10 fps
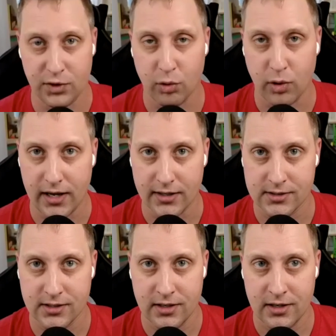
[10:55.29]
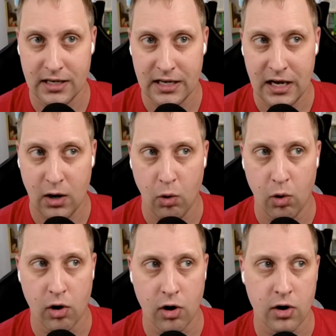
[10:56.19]
grand
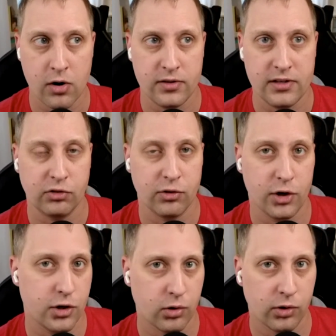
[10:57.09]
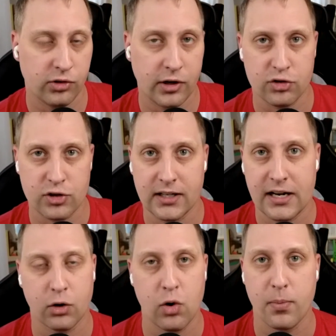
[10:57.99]
or these 30 year olds that are trying to get out
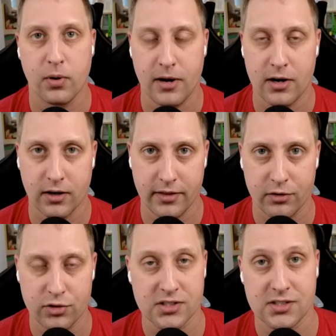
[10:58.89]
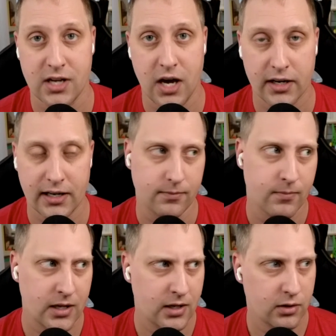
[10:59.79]
of corporate america that are just stuck i
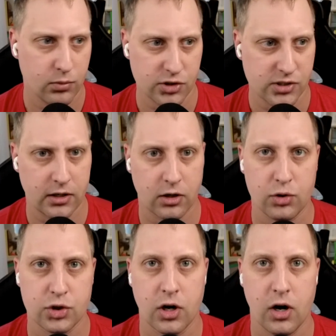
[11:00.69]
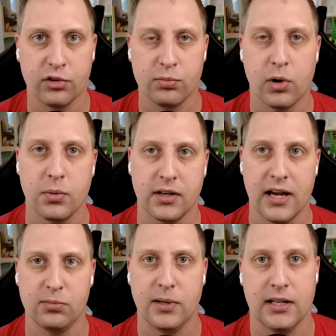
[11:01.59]
was just on a coaching call this morning with a guy
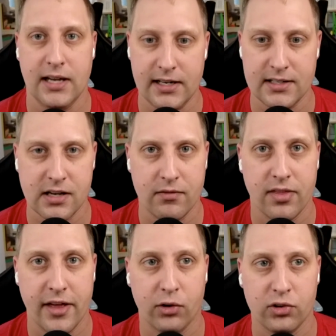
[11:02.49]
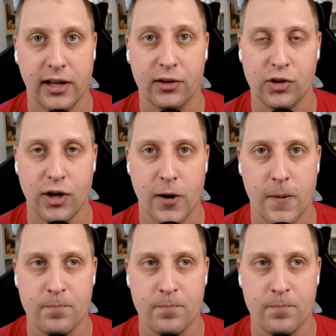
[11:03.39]
He's making $87,000 a year